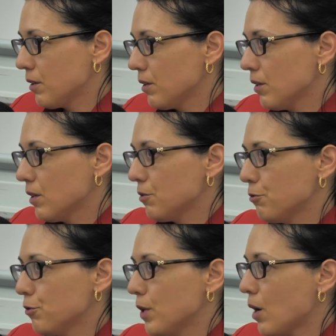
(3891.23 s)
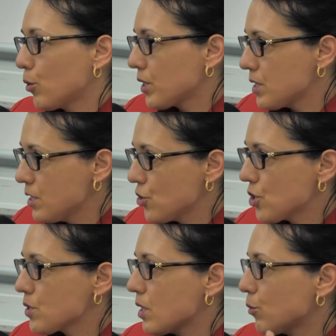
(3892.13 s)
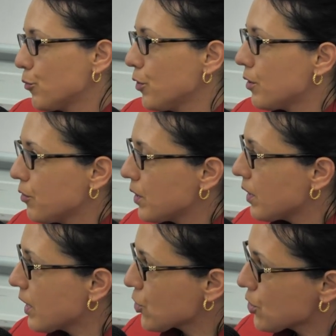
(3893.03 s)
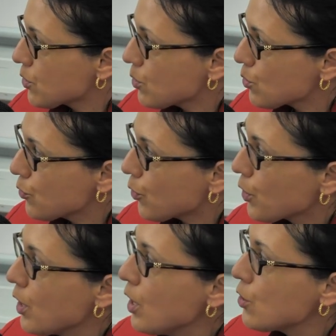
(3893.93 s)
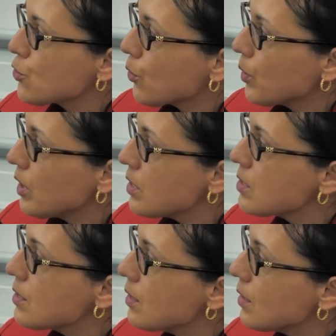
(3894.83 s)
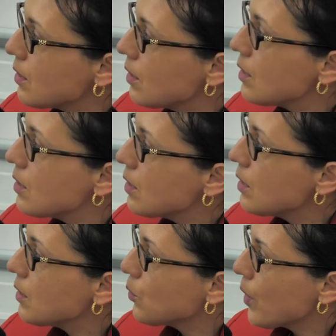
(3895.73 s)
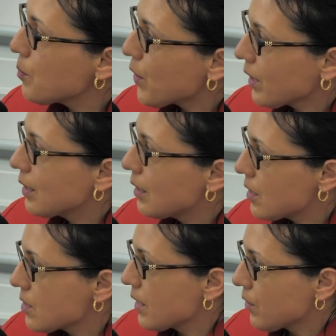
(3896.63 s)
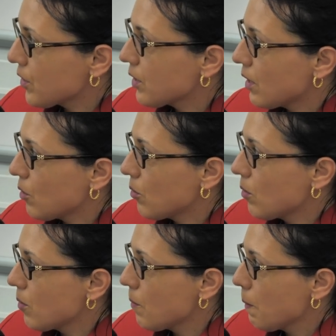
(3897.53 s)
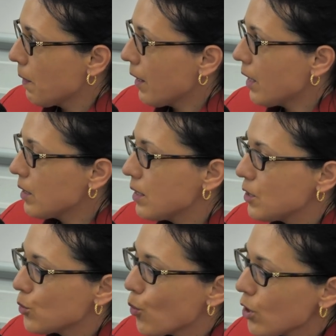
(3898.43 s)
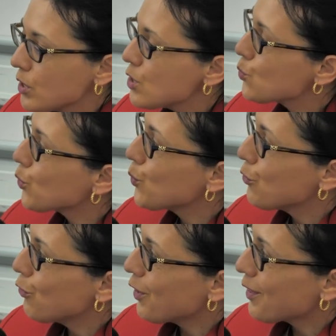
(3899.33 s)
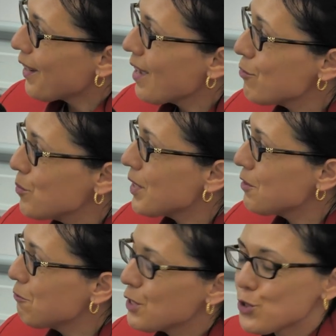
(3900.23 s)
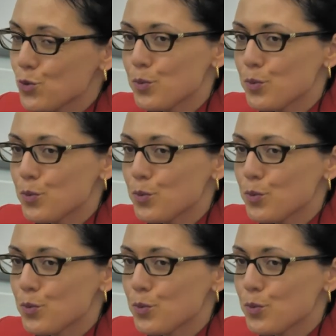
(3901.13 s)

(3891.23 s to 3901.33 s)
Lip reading: of our decisions, our fear of interaction, and so on and so forth. So it is indeed, in a way, practically a sacred cow. And the inequality is what we fear. Everybody fears to be